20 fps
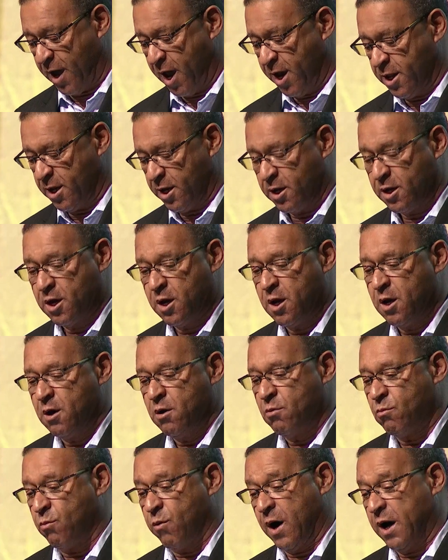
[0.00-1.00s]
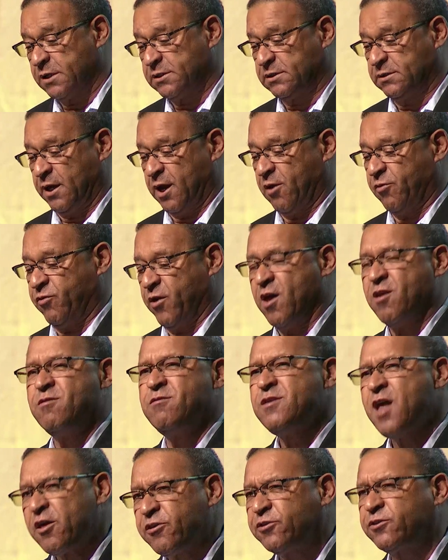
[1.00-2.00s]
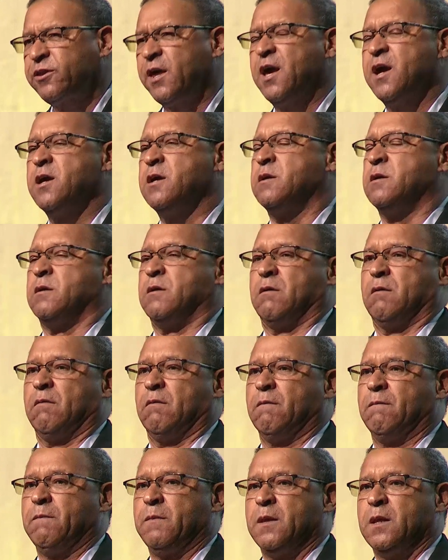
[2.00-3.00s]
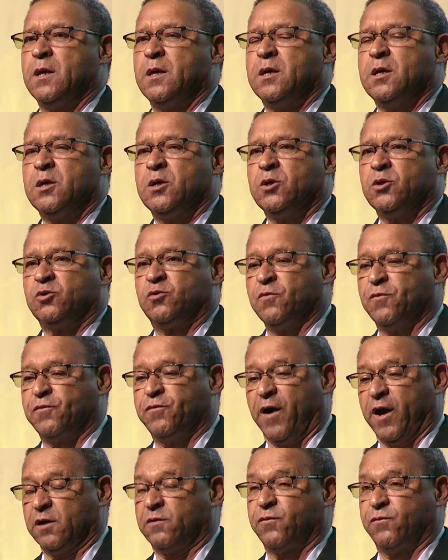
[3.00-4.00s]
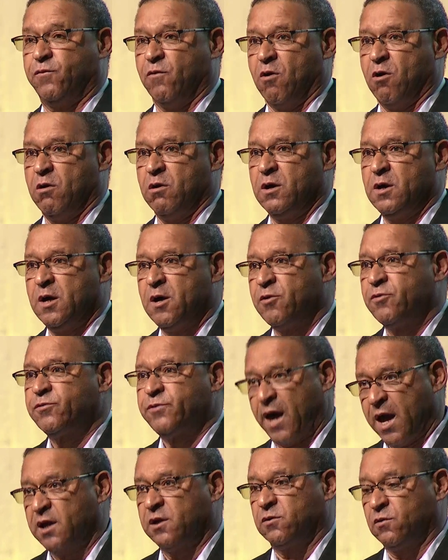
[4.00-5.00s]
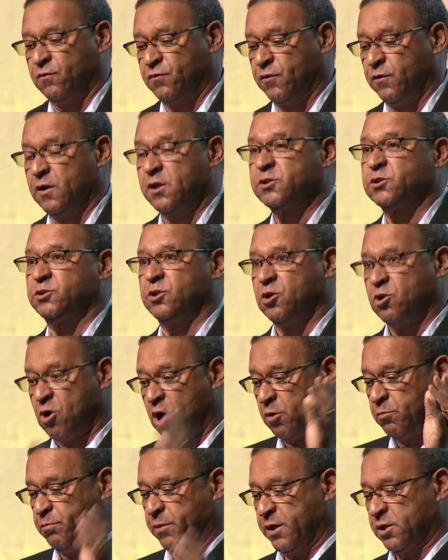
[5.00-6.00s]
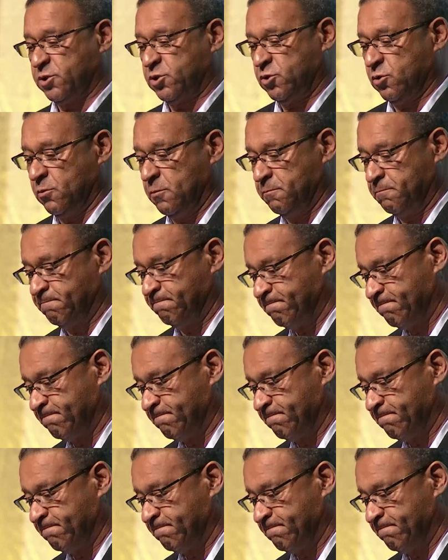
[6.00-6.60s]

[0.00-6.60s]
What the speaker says: any, was there then nothing to fight for? Thank you for listening. God bless you.